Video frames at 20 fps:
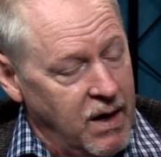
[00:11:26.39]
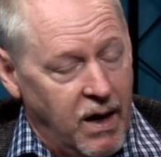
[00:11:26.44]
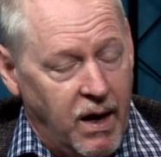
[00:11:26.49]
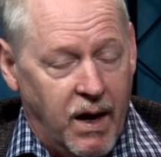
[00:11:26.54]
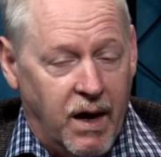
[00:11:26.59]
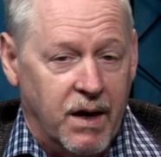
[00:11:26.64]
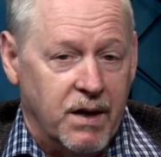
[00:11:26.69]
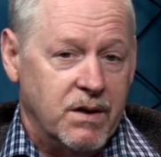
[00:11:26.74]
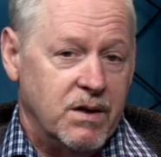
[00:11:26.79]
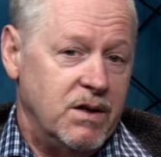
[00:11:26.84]

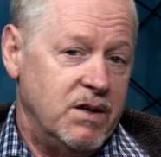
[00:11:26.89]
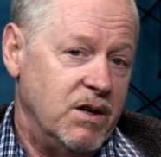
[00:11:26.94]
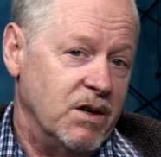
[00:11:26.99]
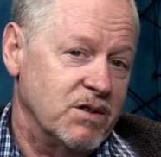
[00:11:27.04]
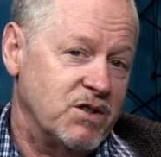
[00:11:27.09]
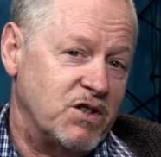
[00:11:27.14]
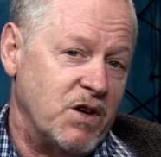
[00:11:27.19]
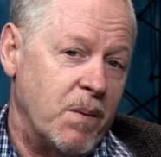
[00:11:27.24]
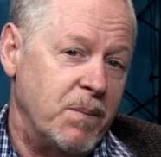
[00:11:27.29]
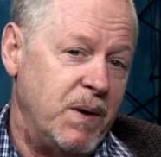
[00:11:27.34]
And,
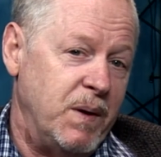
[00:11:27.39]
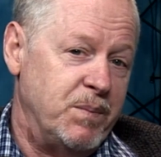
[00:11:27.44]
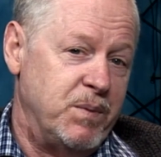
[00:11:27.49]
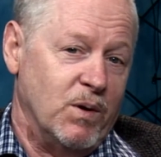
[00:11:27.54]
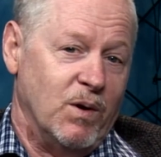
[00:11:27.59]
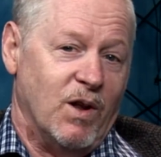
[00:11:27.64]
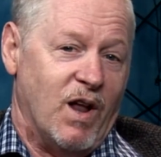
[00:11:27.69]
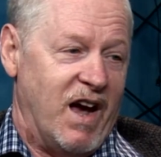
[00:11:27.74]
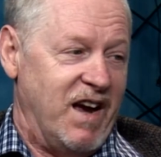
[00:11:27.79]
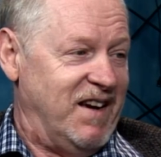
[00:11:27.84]
some
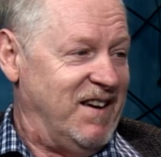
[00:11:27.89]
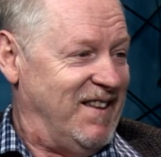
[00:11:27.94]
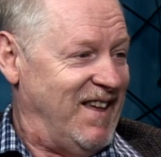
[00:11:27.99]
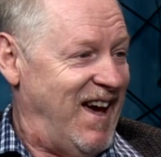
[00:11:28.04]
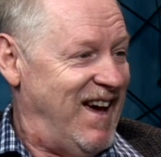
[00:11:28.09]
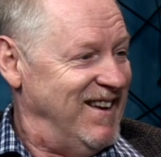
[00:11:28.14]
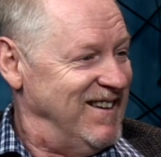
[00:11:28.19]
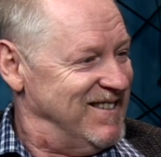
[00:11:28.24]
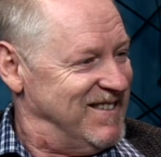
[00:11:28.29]
people like that,